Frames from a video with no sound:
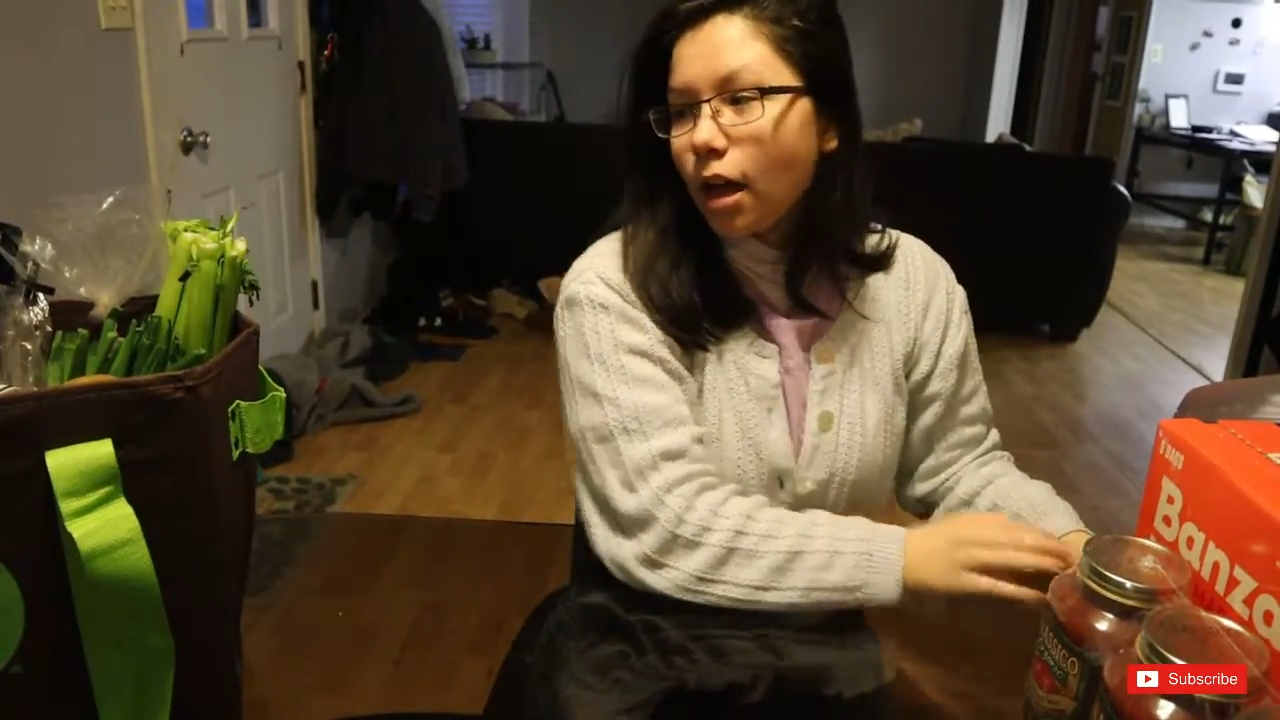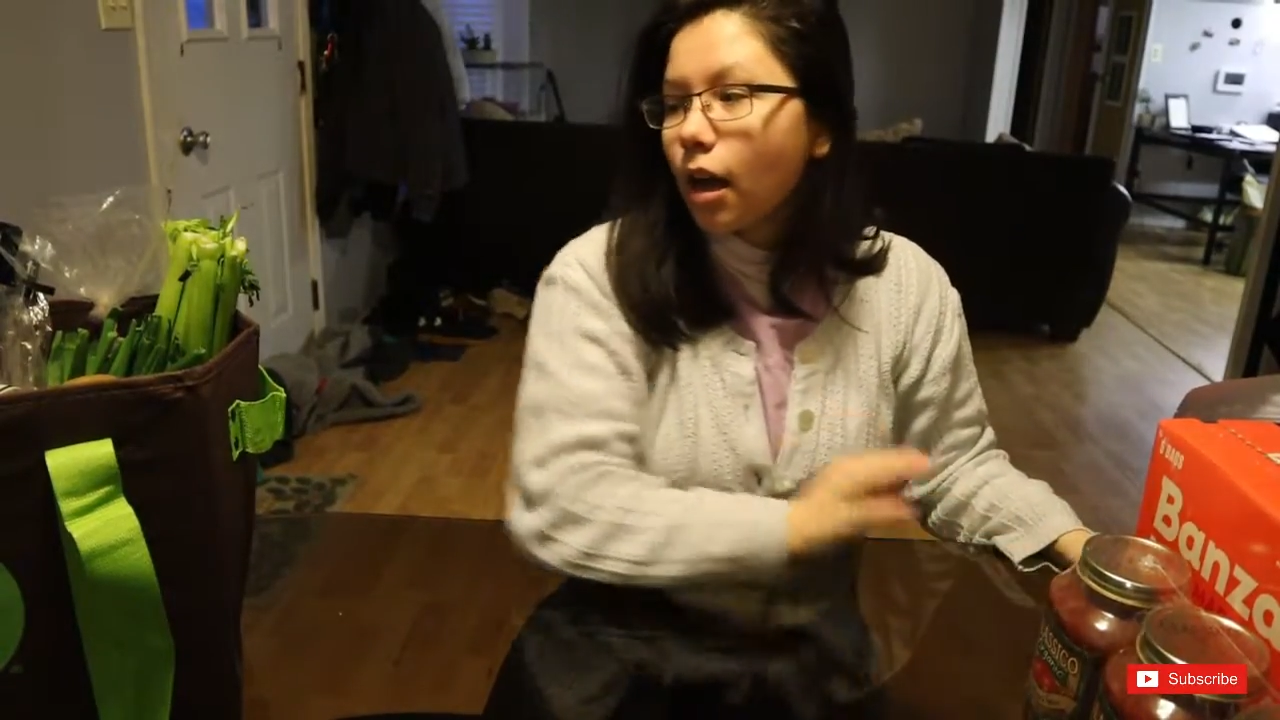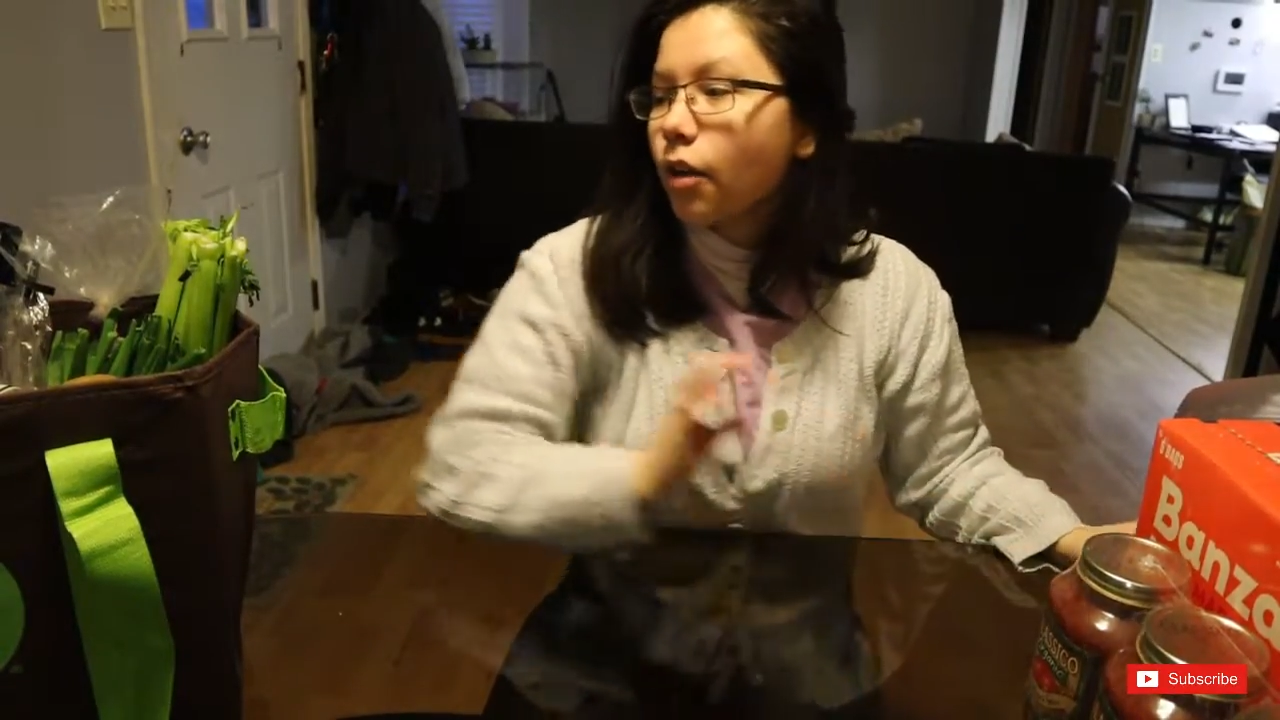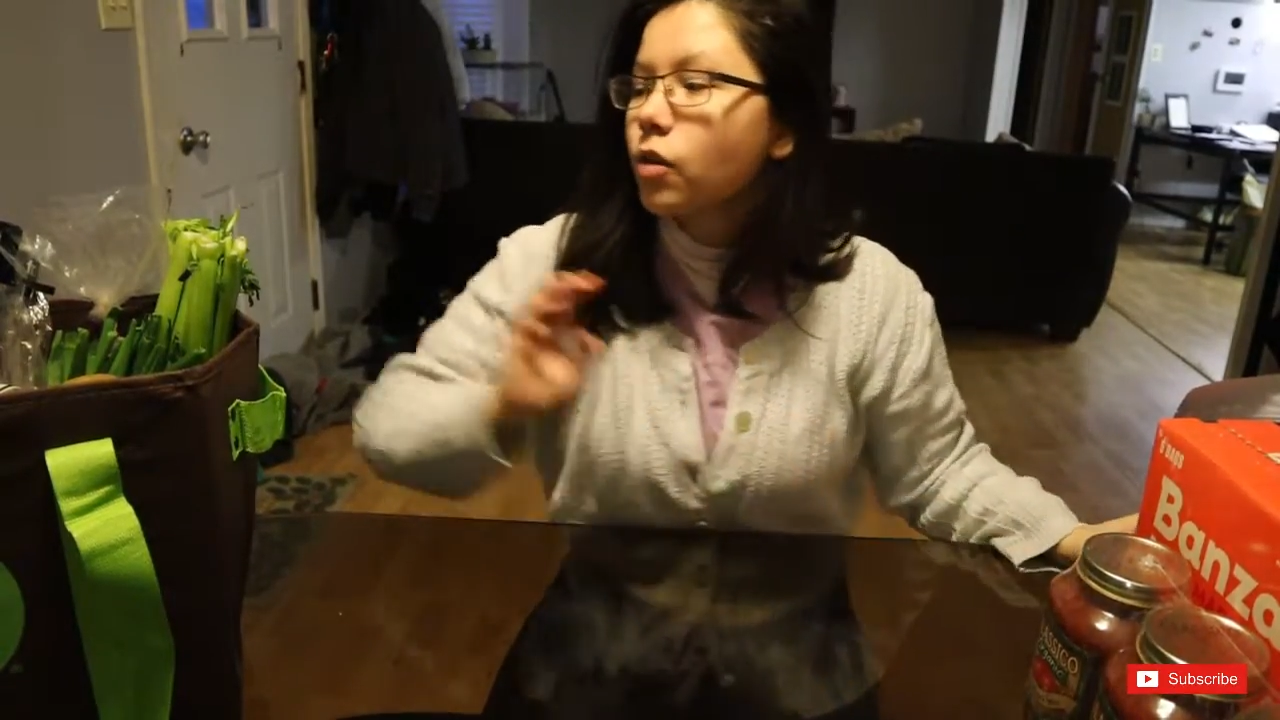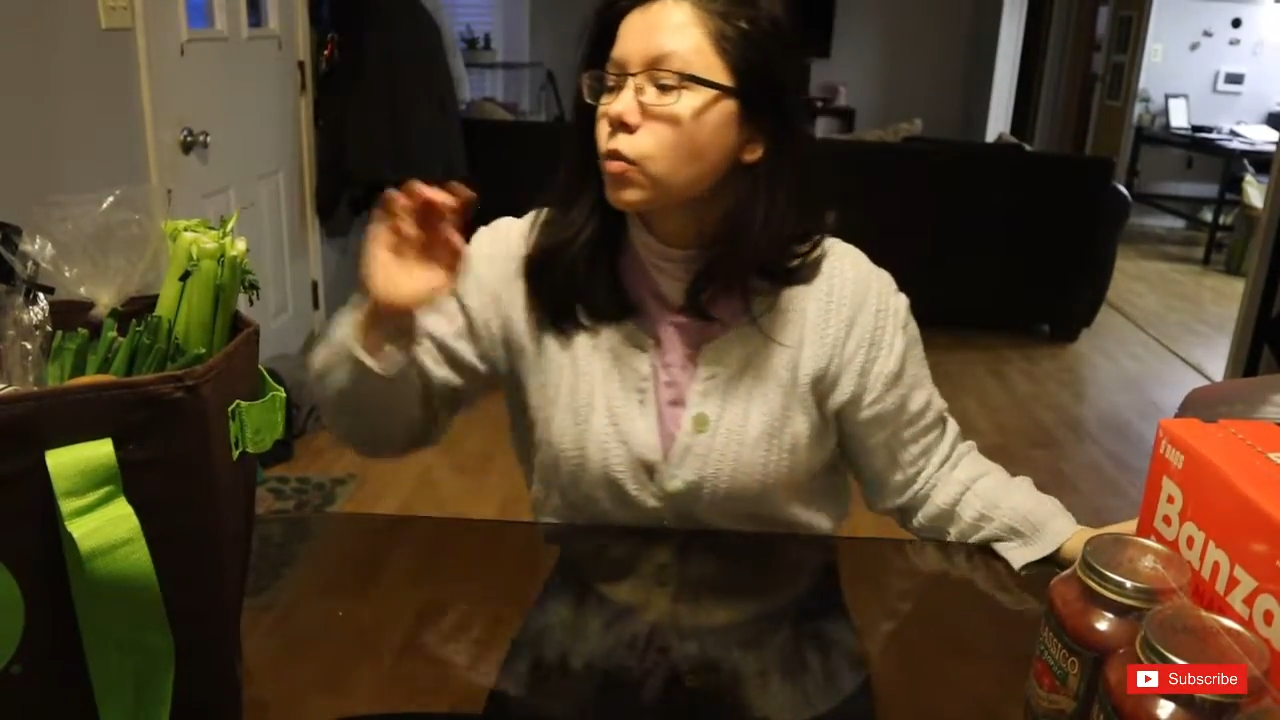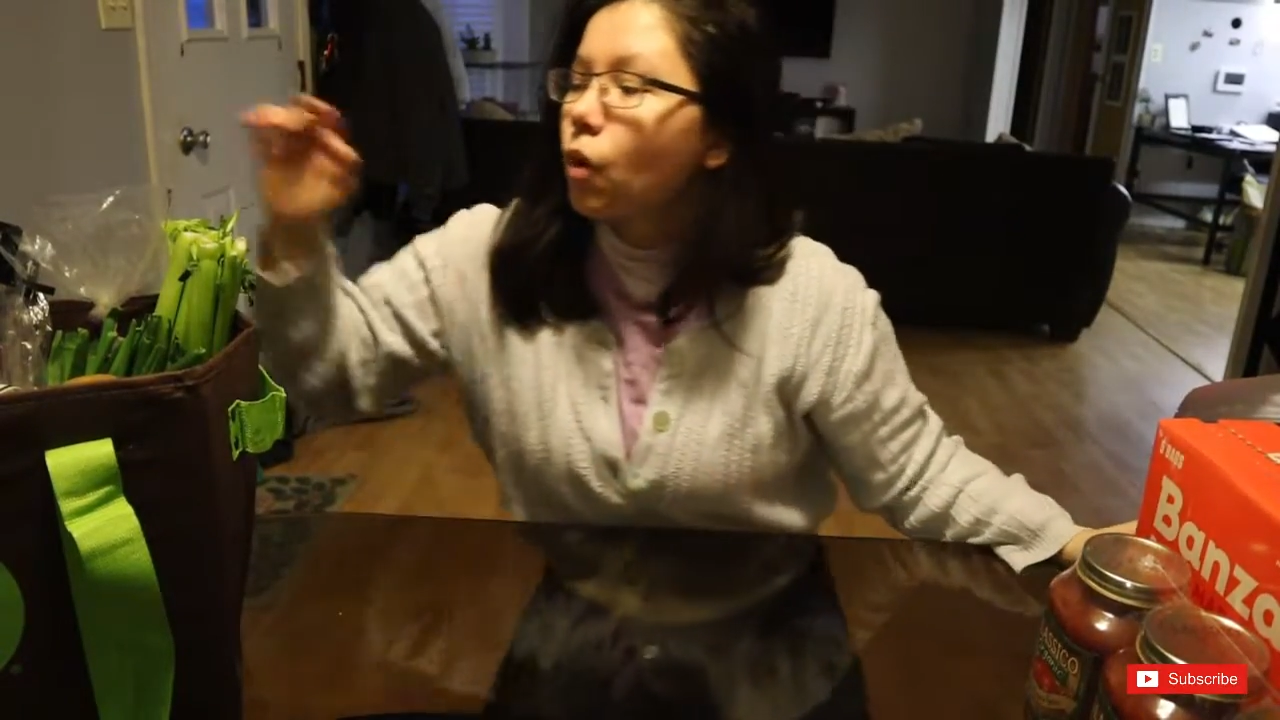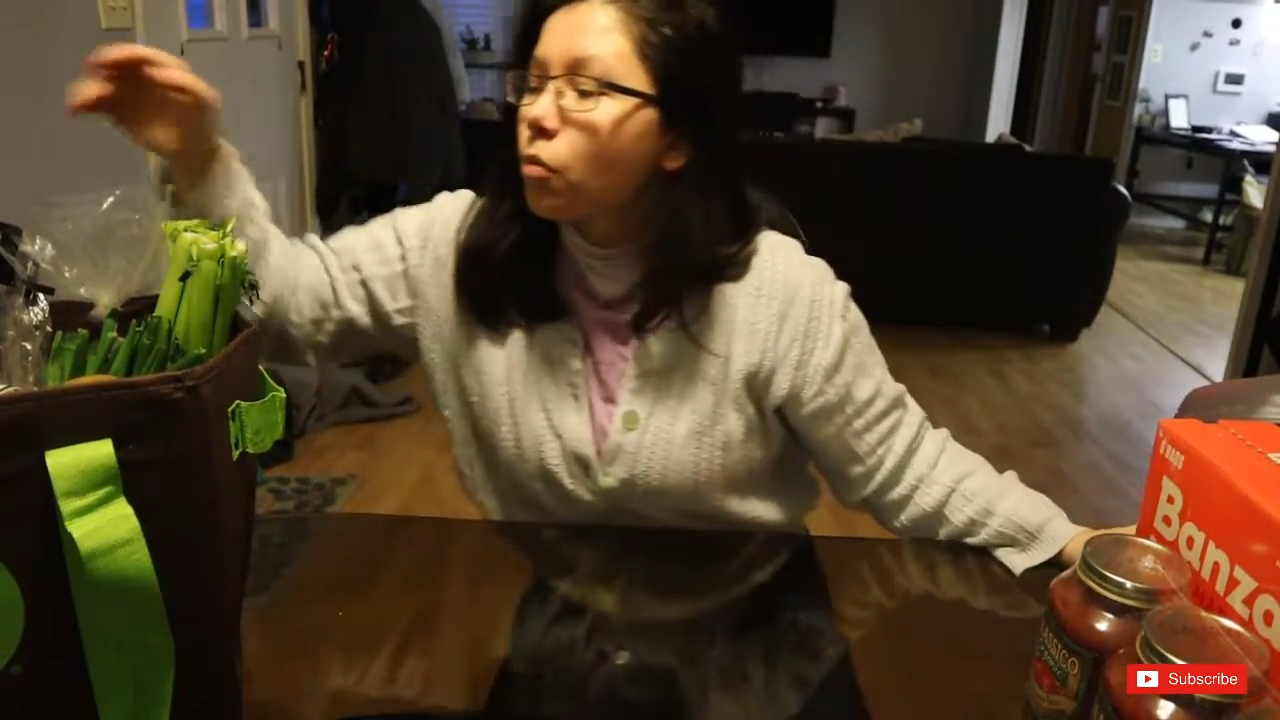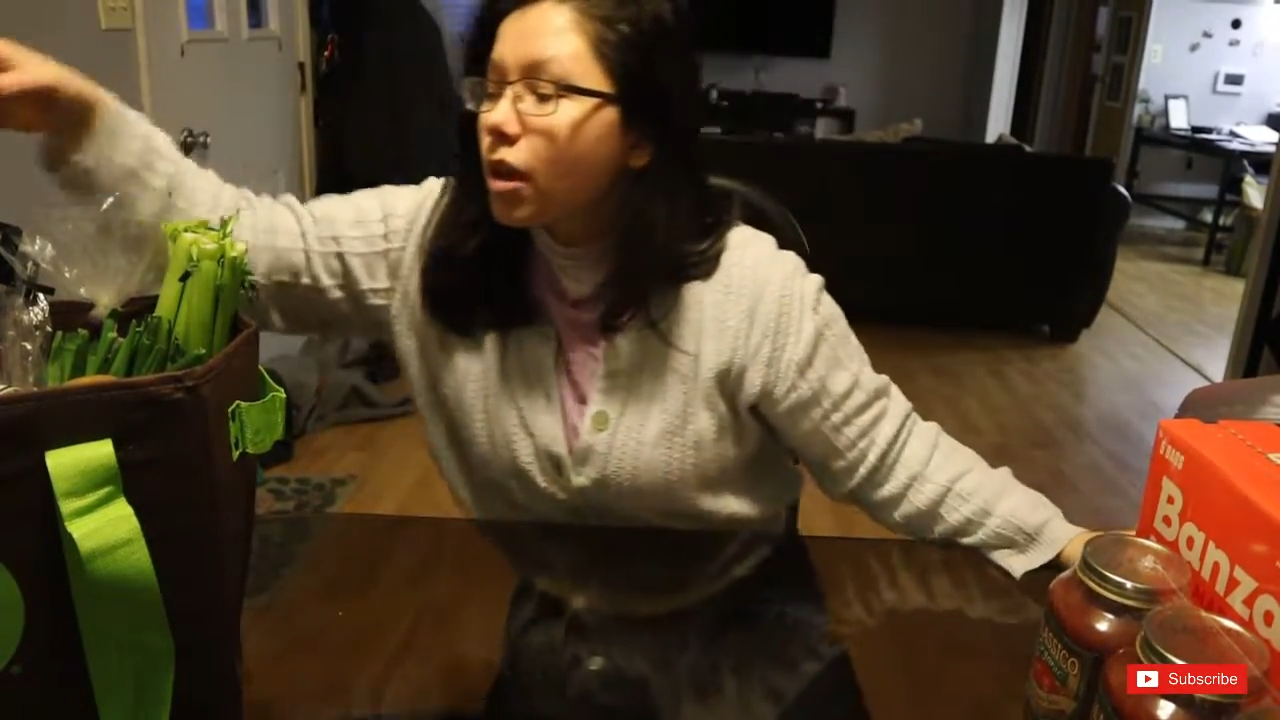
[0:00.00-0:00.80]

And there's one